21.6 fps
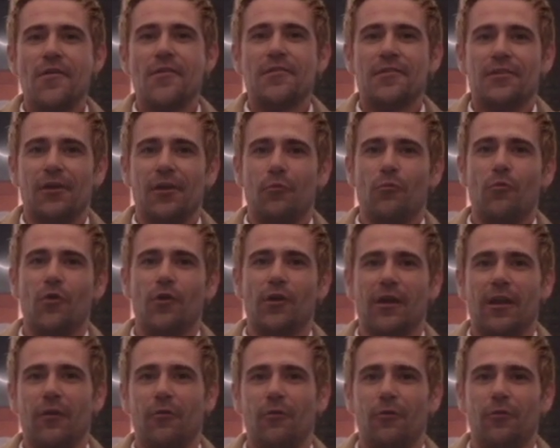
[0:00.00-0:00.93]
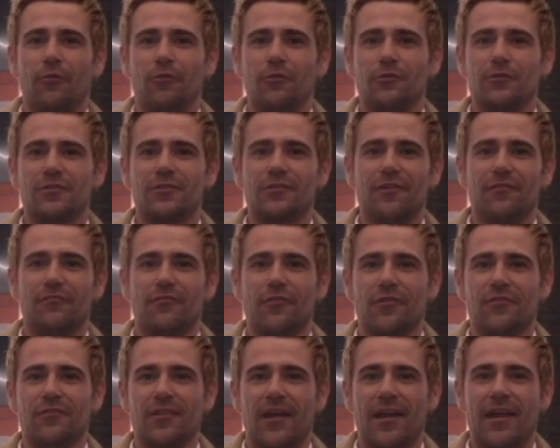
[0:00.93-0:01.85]
you know, working out all those
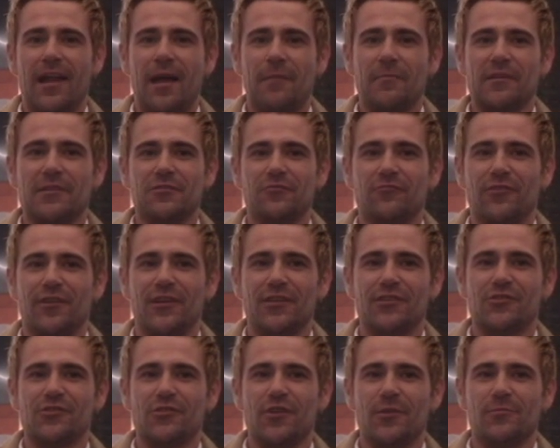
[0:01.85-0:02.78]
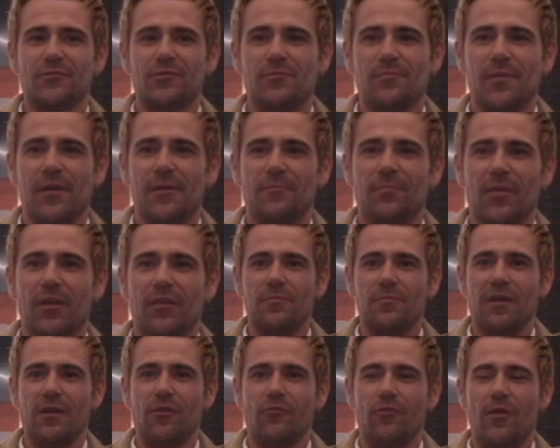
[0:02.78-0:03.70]
different dynamics and relationships has been
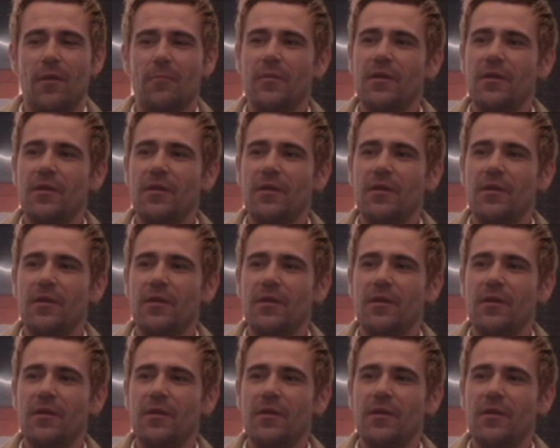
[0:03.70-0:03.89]
great.